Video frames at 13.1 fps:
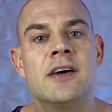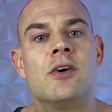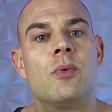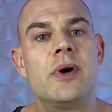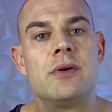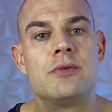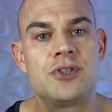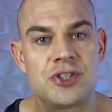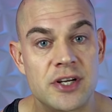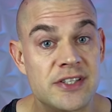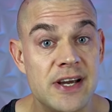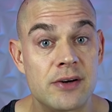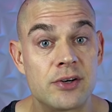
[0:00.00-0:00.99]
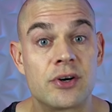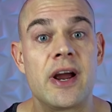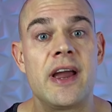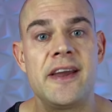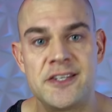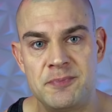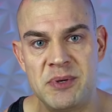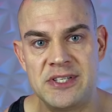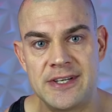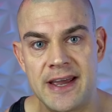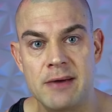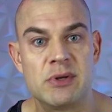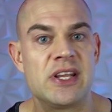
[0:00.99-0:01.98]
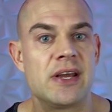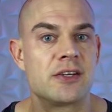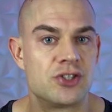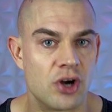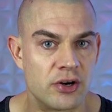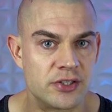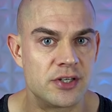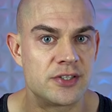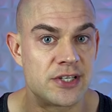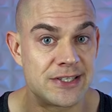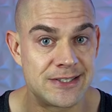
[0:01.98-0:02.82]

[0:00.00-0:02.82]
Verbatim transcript: when you shut down your HPTA with exogenous